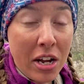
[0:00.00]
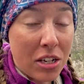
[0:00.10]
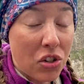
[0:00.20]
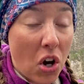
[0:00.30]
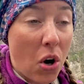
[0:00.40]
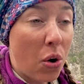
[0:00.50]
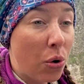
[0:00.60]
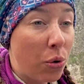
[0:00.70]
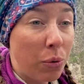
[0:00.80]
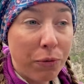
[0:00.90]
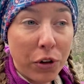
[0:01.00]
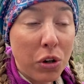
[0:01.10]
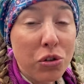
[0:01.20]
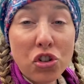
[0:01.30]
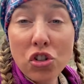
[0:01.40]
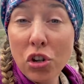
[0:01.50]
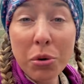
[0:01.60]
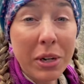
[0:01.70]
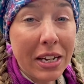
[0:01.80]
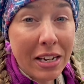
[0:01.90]
So for those
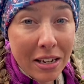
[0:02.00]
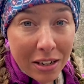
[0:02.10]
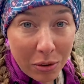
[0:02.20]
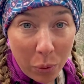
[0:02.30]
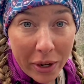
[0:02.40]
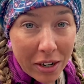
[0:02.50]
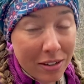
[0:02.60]
tuning in unaware,